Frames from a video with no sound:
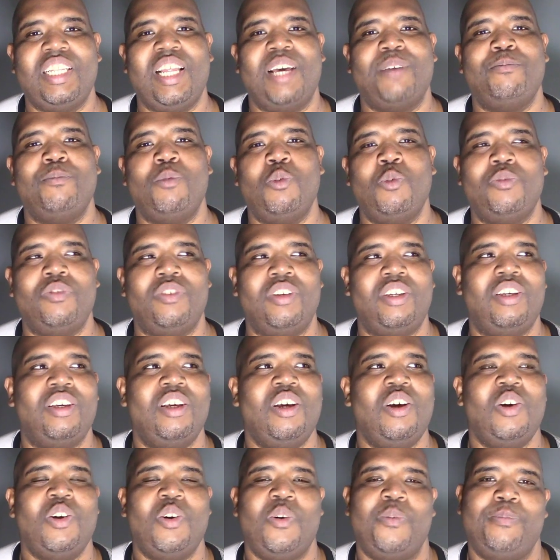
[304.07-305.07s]
that movie,
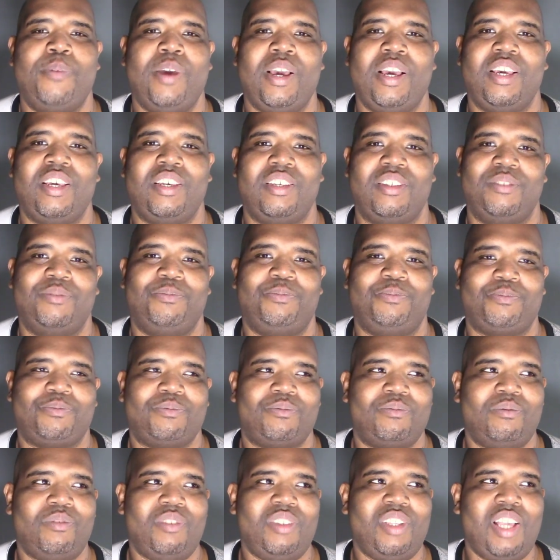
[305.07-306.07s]
M3GAN.
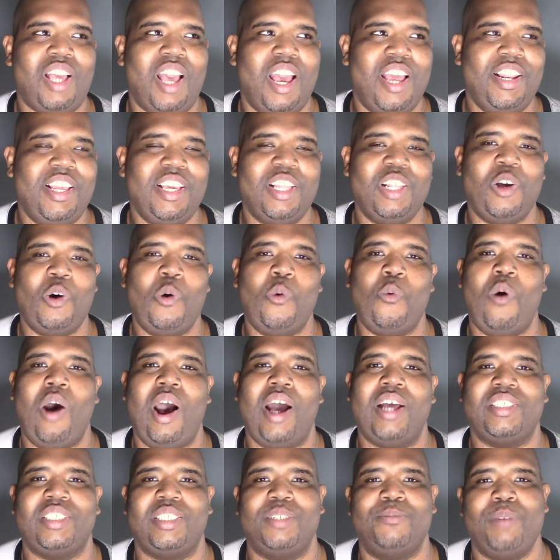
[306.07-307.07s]
I need to go
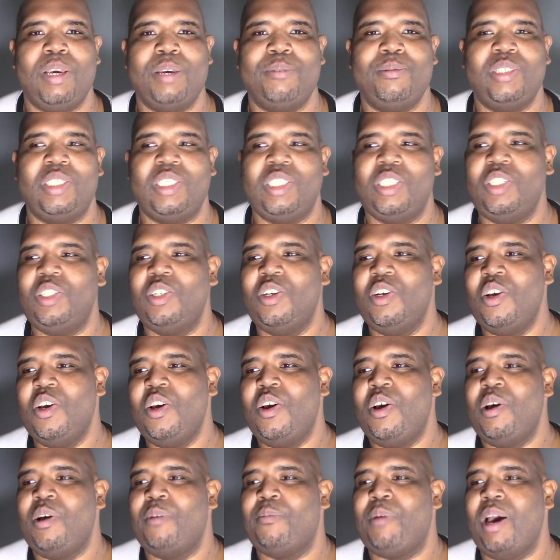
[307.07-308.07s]
watch it. Maybe she
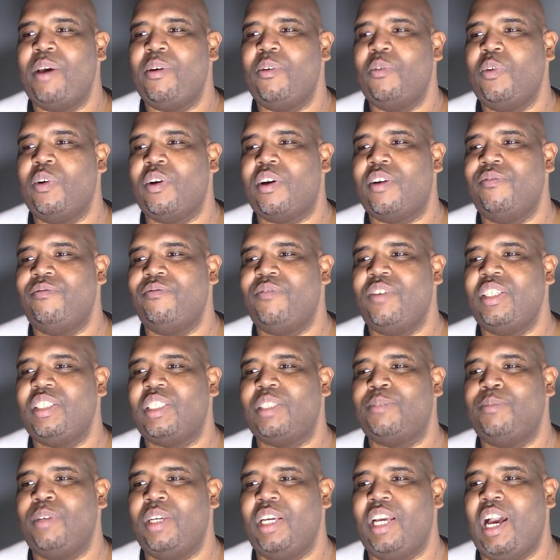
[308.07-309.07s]
probably will
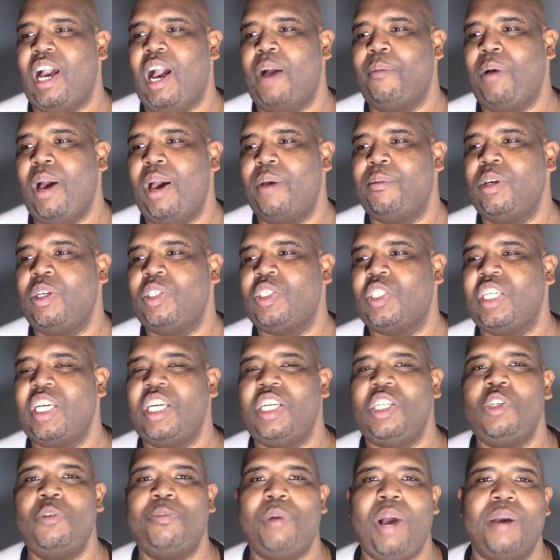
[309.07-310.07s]
convince me. You probably see
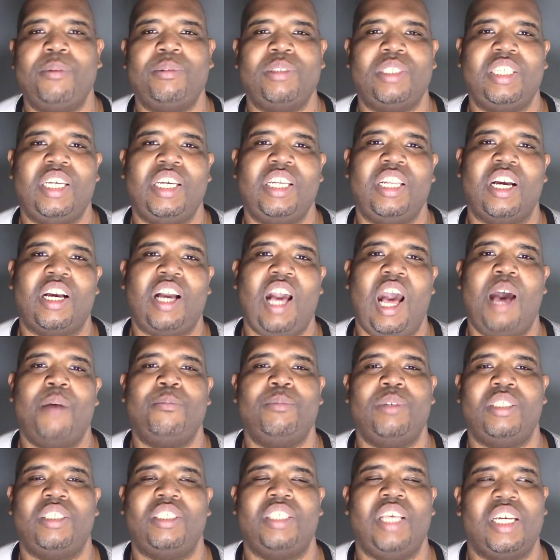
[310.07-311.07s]
in the
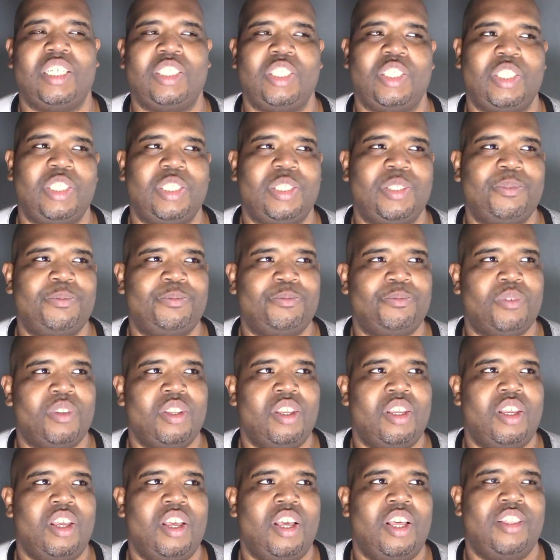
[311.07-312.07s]
comment section
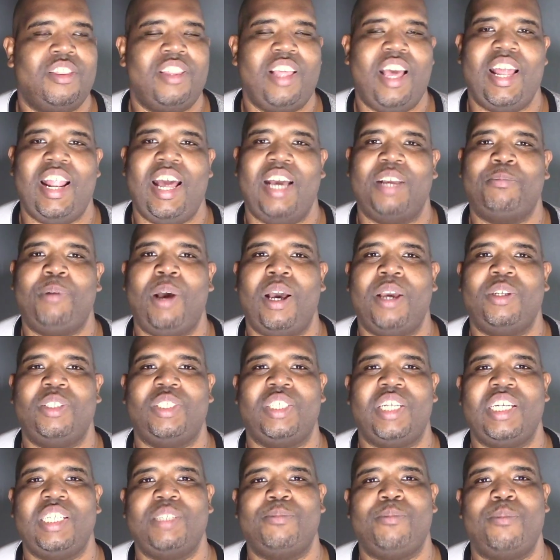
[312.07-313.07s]
that I probably
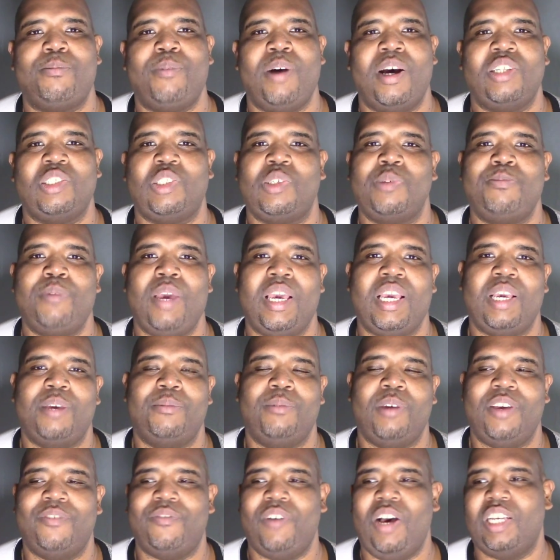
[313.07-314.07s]
changed my mind to
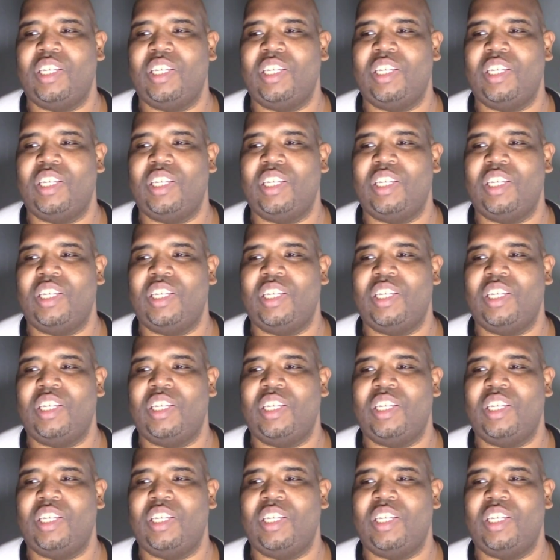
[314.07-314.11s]
M3GAN.